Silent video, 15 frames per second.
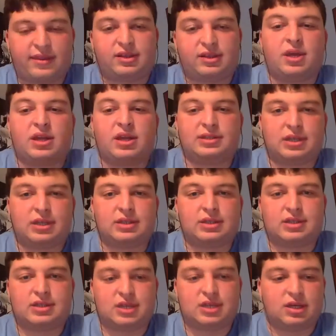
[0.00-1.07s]
minutes thing is
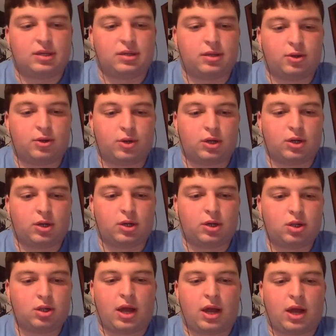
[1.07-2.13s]
key. There were a
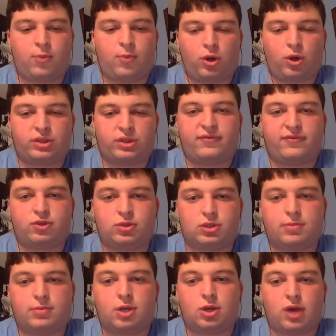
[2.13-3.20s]
lot of reports after
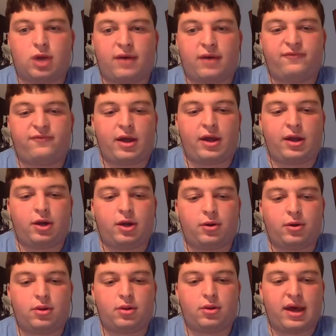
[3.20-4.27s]
Thibodeau got fired
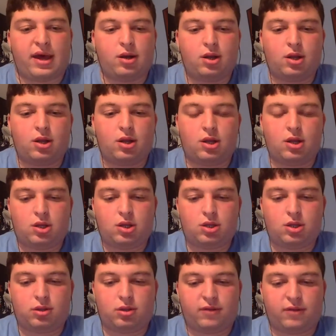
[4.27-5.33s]
that
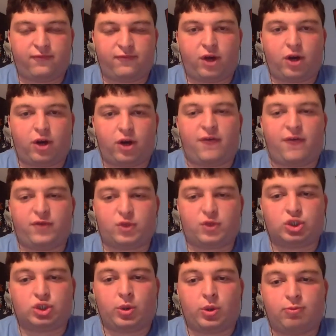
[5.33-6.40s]
the front office was
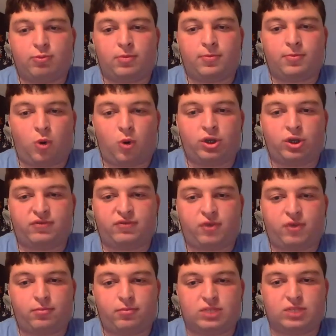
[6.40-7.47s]
showing him reports
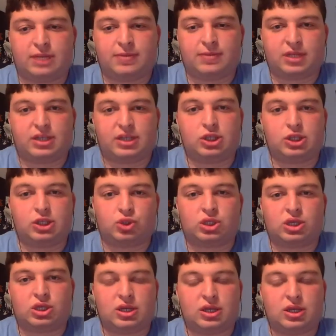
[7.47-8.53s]
from teams like
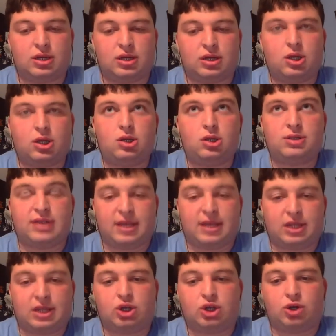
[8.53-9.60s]
Houston and San
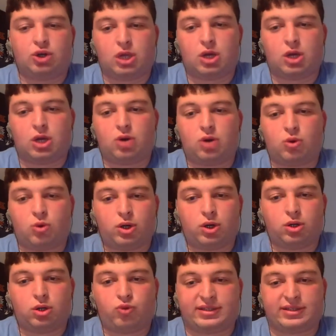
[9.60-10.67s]
Antonio who
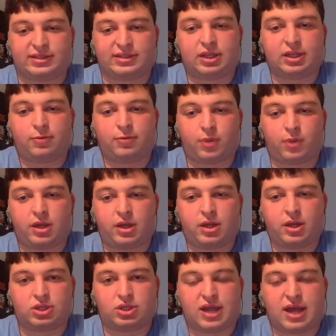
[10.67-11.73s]
were resting their
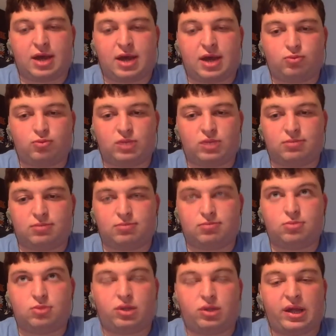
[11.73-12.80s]
players and how it
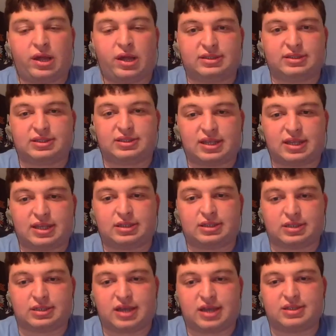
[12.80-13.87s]
led to sustained
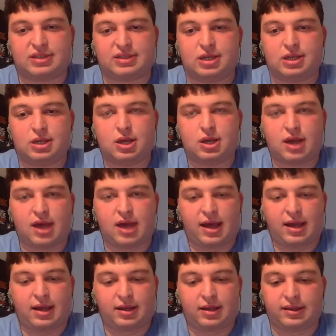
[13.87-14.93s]
success.
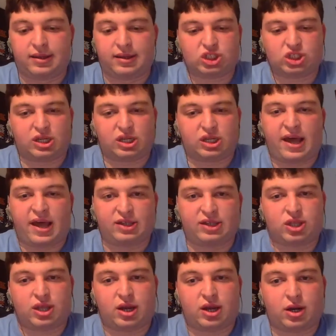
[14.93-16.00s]
And there was just a
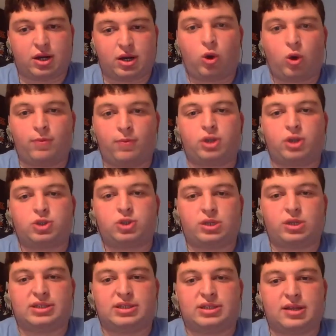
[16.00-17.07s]
clash there. And Hoiberg has
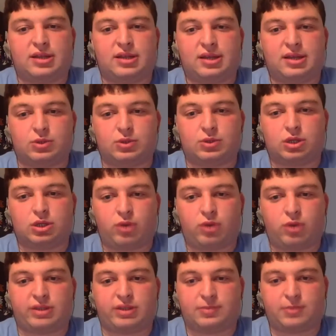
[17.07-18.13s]
already said that he was going to
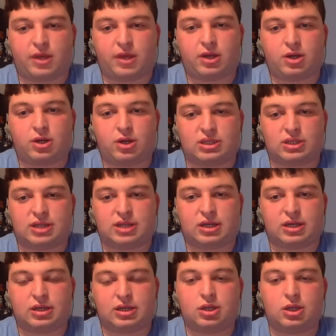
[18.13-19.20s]
rest his players and he's not
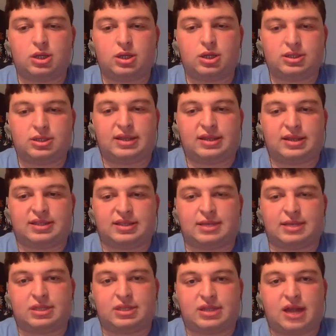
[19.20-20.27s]
going to take that
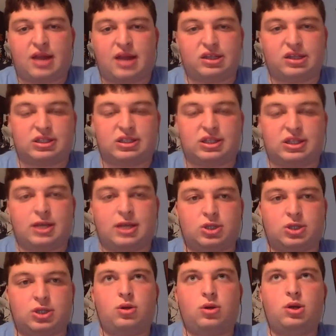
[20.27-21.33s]
same mentality as Thibs.
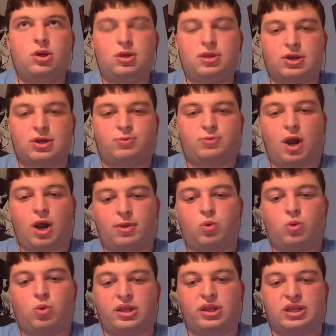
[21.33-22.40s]
So that was probably
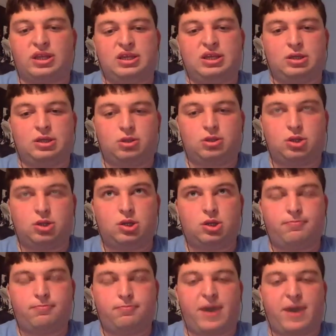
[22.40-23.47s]
one of the key
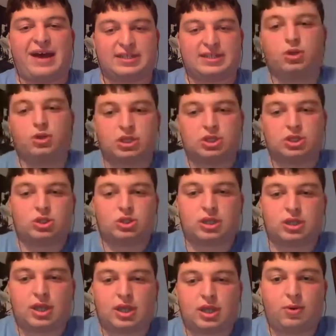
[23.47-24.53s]
basketball decisions
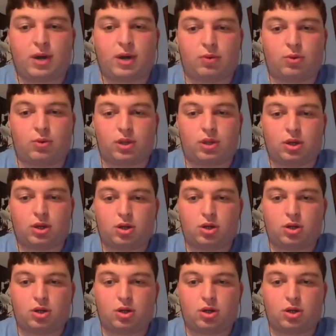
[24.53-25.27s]
that came around with it.